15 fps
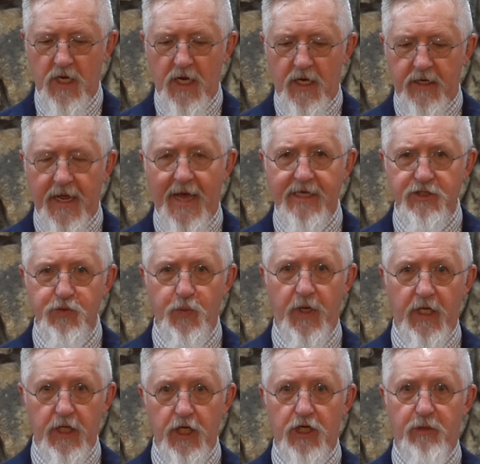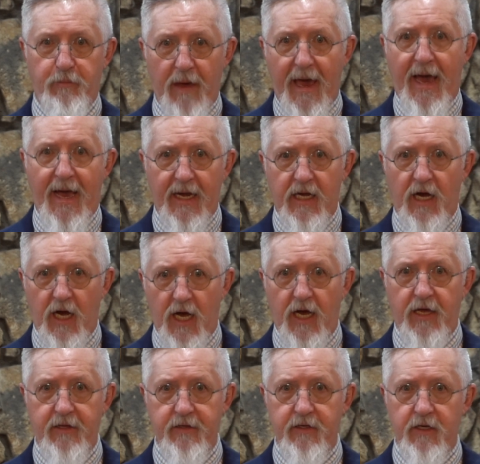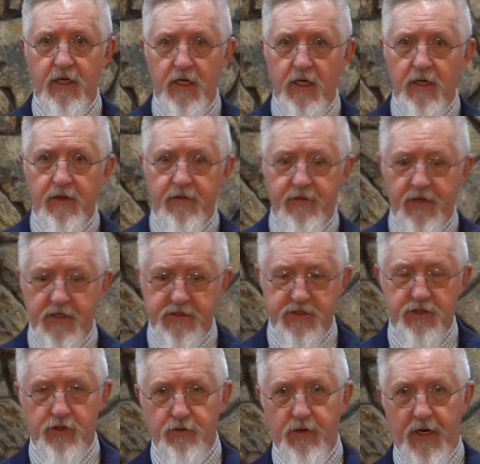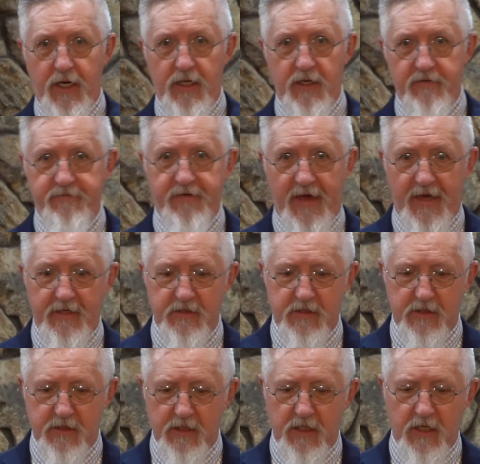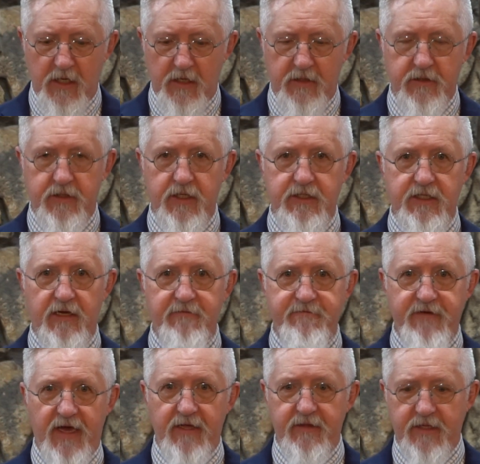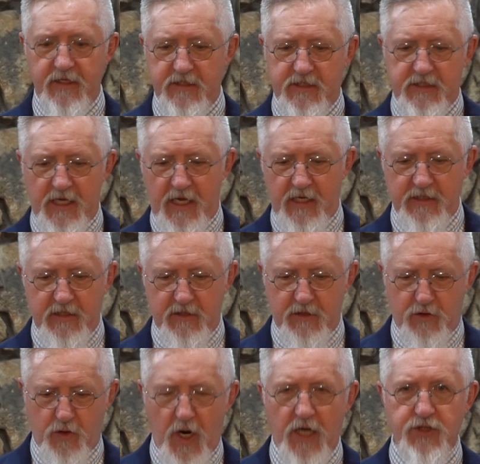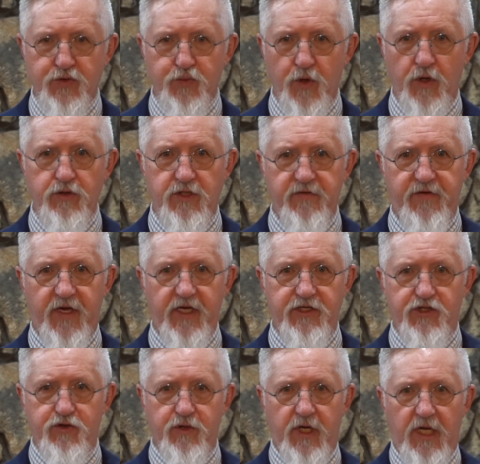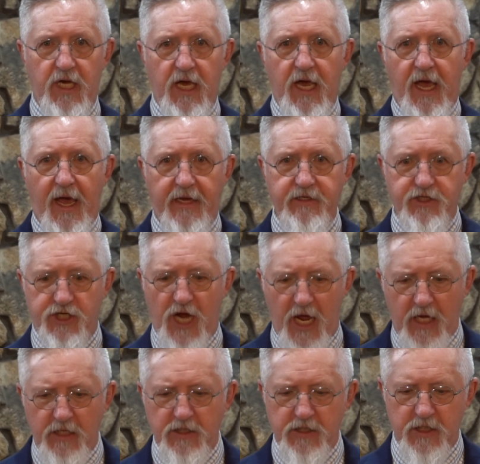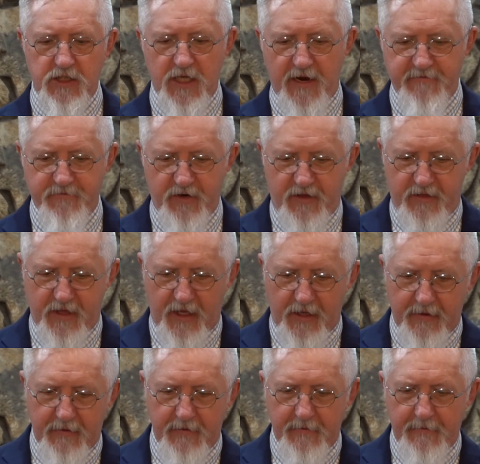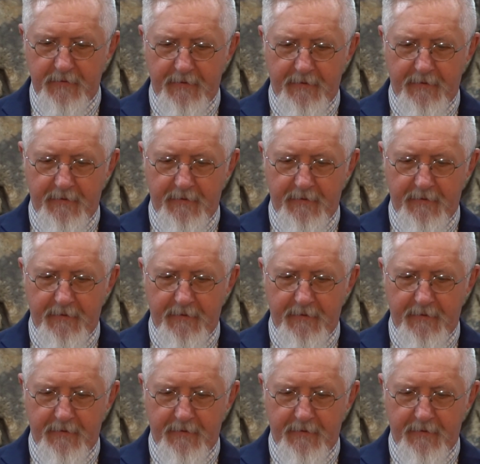And as we look back on this great event, this event that stands at the crossroads of history and changes everything,